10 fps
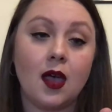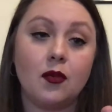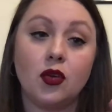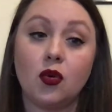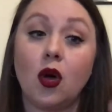
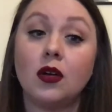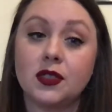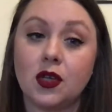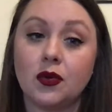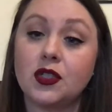who
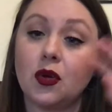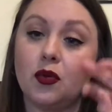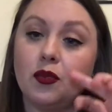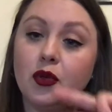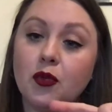also,
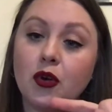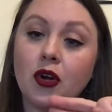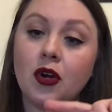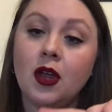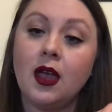so
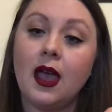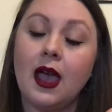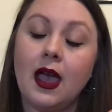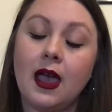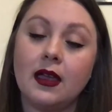Bloomer
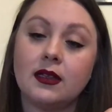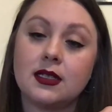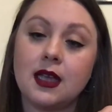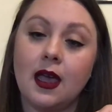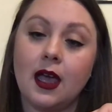
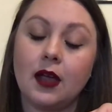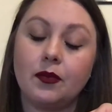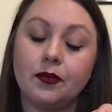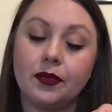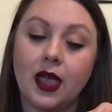and
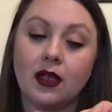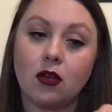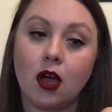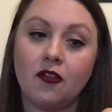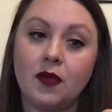
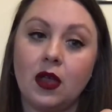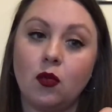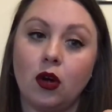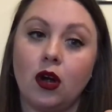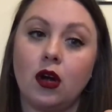Goffman
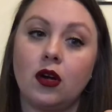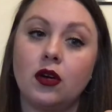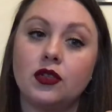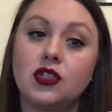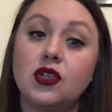
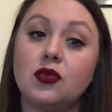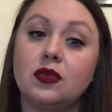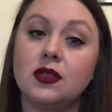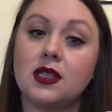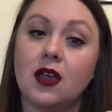were
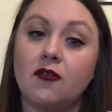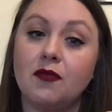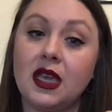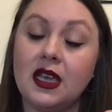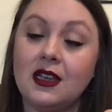students of
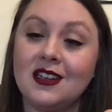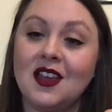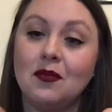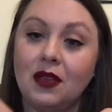Mead.